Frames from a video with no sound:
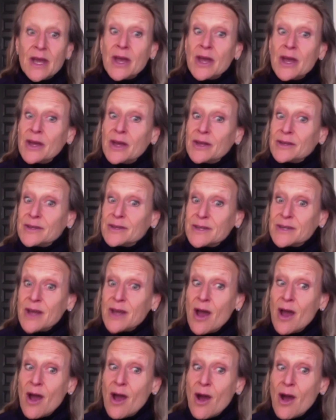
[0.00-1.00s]

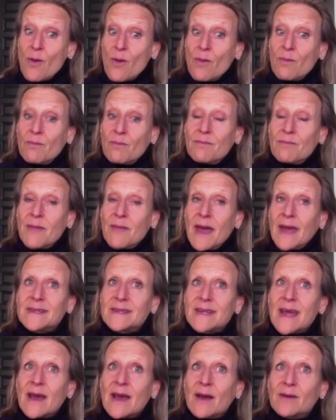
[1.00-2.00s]
So that
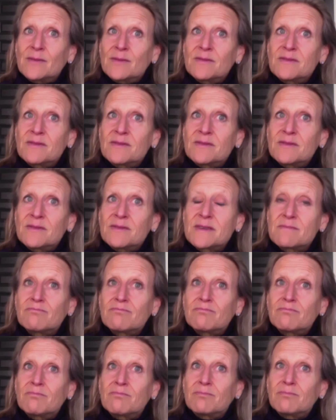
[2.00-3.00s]
sounds
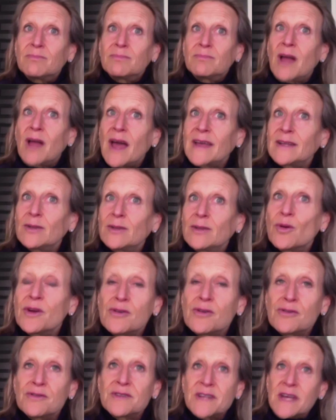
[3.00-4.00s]
like
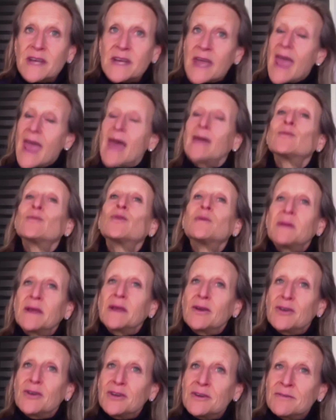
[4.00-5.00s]
lawyers, again, would be
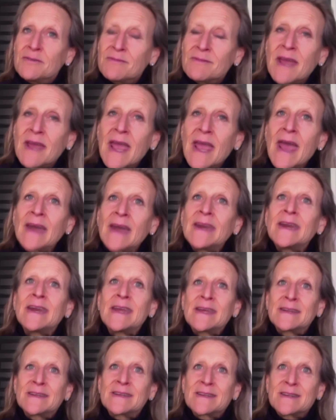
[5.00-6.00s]
good
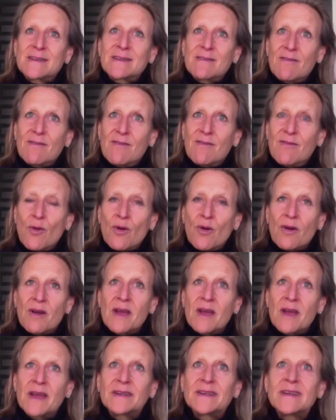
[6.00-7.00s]
candidates for
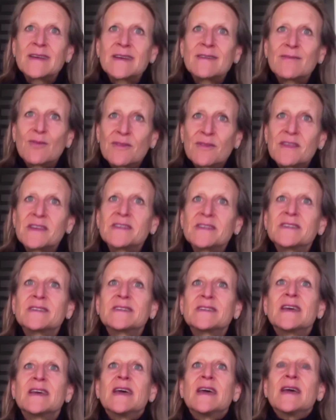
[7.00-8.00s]
it, for this
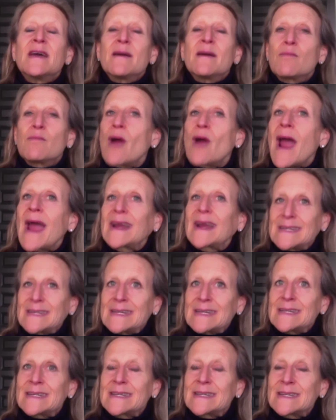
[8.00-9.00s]

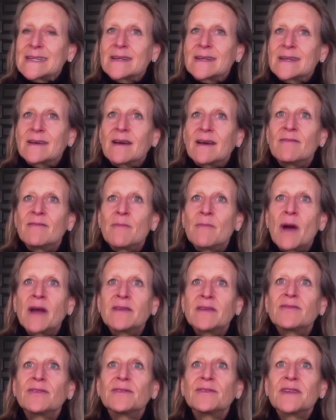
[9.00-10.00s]
practice of
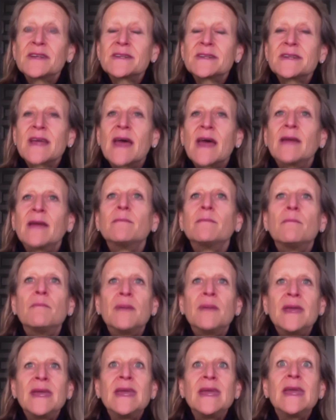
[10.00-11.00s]
mindfulness and
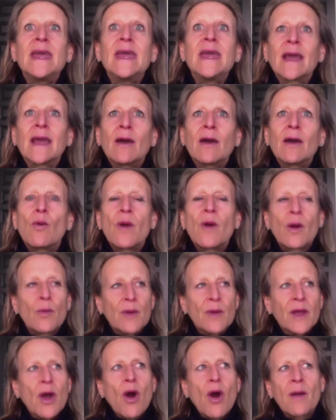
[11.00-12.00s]
being where we
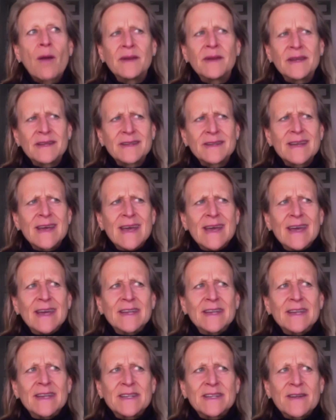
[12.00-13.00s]
are. I mean, it's a
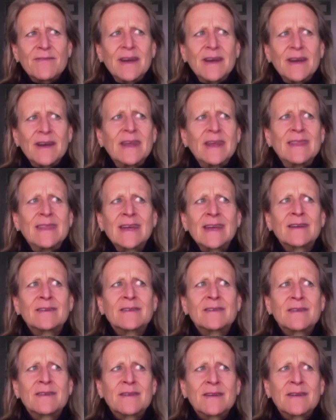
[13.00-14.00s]
funny thing
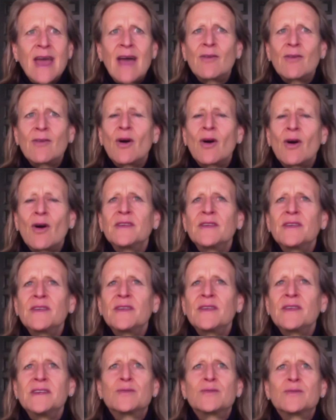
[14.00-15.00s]
to have all these
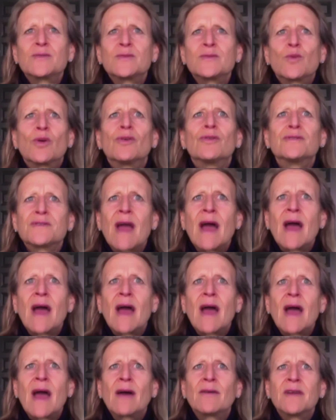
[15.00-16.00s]
words
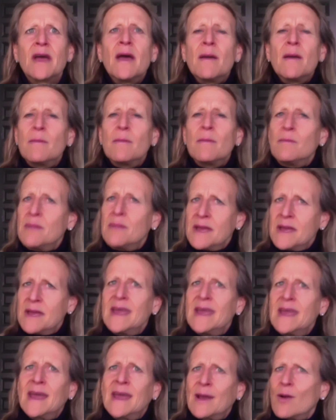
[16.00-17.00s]
around
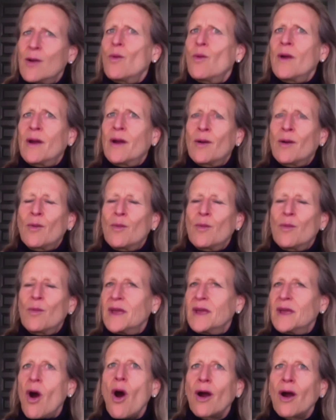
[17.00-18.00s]
being where we
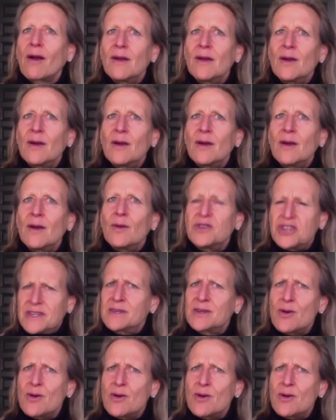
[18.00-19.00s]
are,
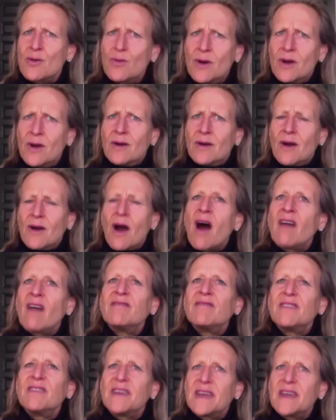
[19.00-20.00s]
which seems so
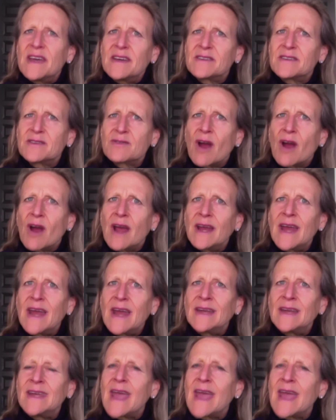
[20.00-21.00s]

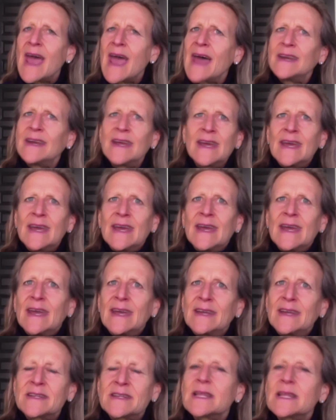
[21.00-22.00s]
obvious, right? And yet
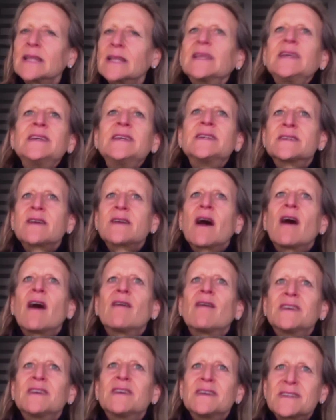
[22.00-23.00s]
it's the least
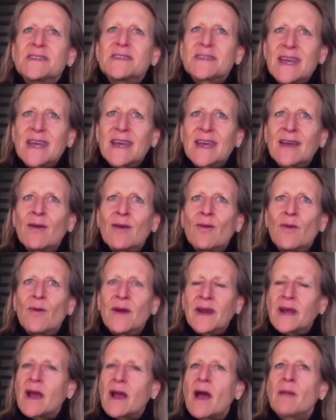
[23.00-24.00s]
obvious thing
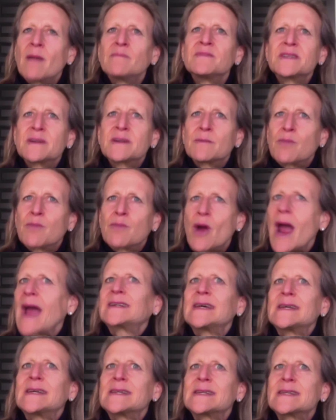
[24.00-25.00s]
when it comes to
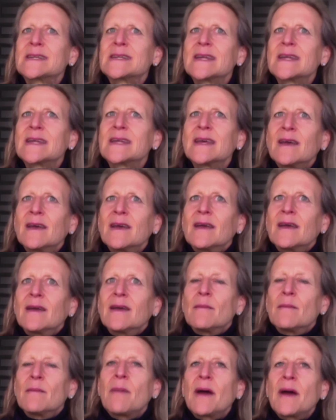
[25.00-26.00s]
practice.
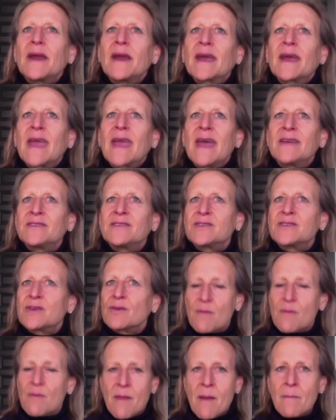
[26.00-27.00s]
But again, to
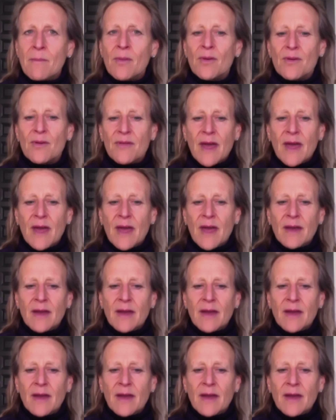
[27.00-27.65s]
remember that